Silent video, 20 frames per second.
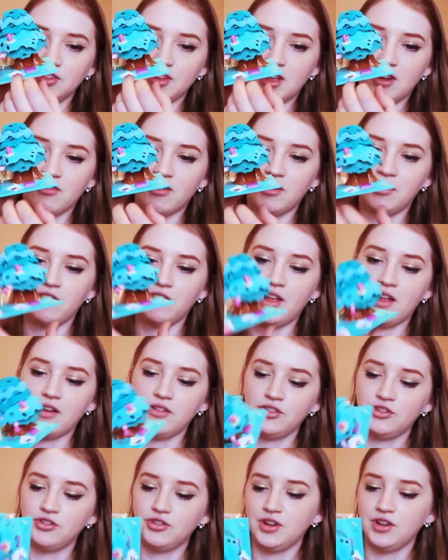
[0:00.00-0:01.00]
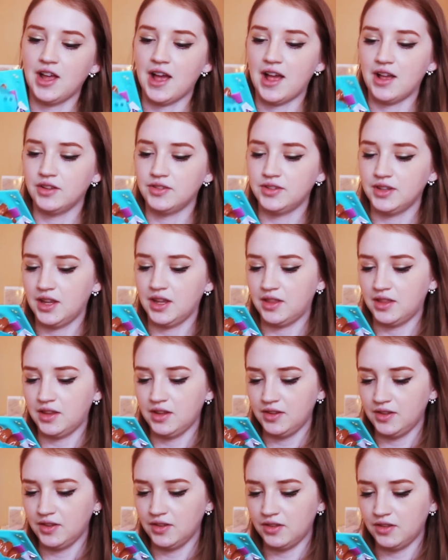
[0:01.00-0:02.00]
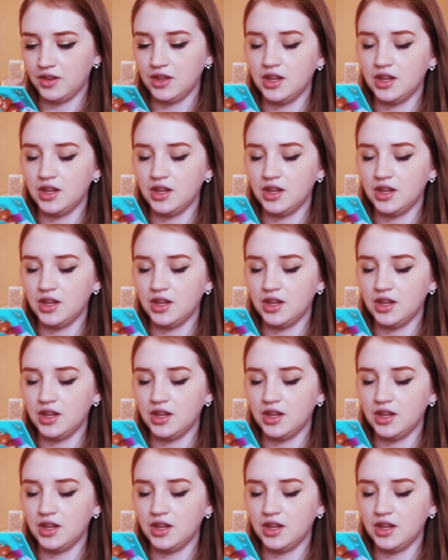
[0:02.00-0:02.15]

slide right on out of the tree house. And this is the